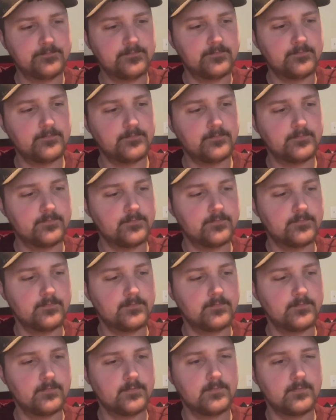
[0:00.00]

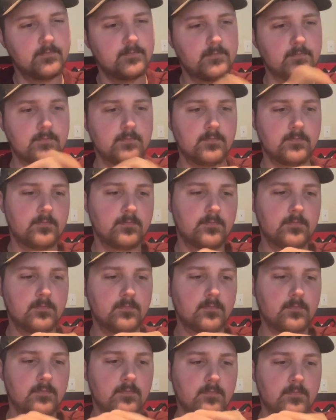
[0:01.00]

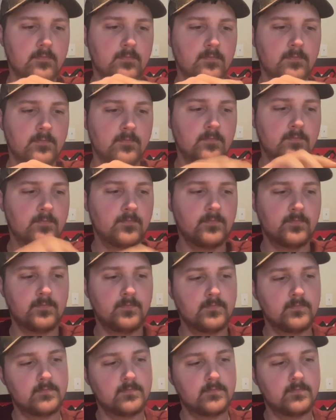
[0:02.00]
(no one is talking)